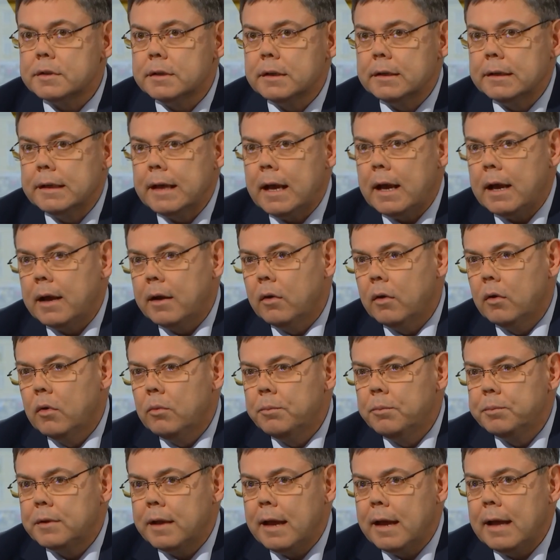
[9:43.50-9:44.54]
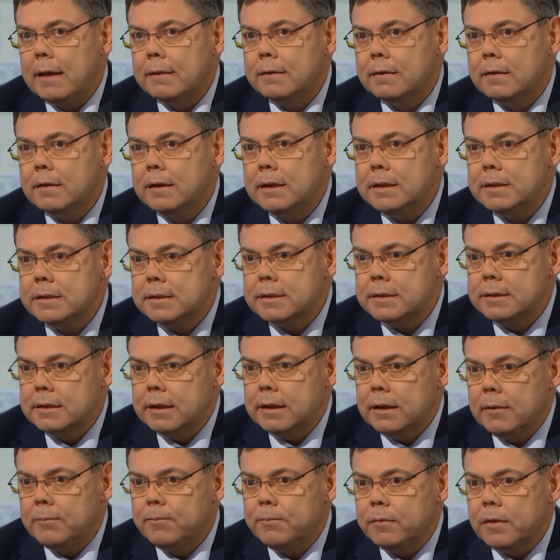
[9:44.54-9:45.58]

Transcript: personally, I hope that these